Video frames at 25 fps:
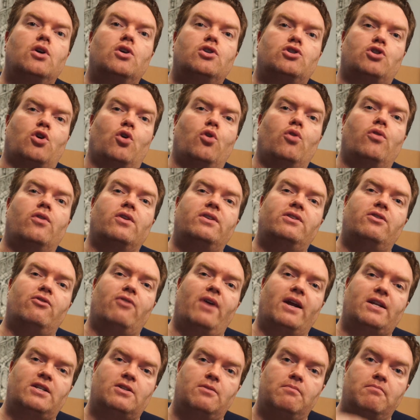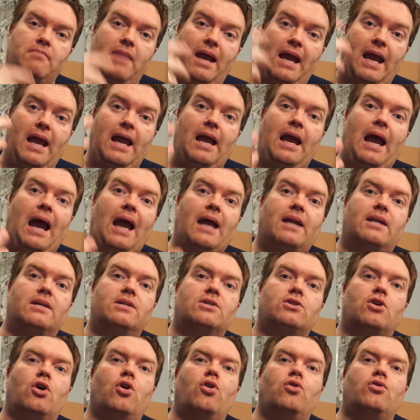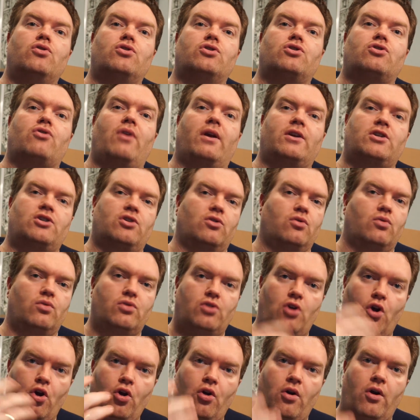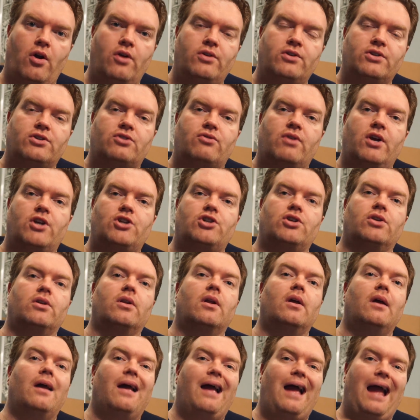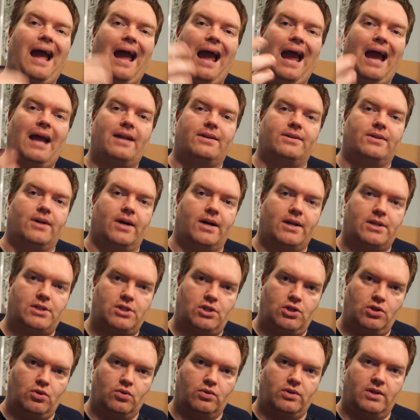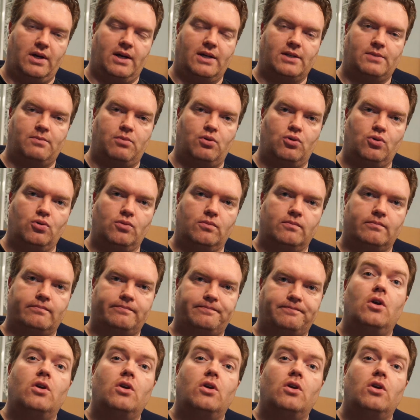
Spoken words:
So the director may, at his own discretion or her own discretion, add dice to your dice pool.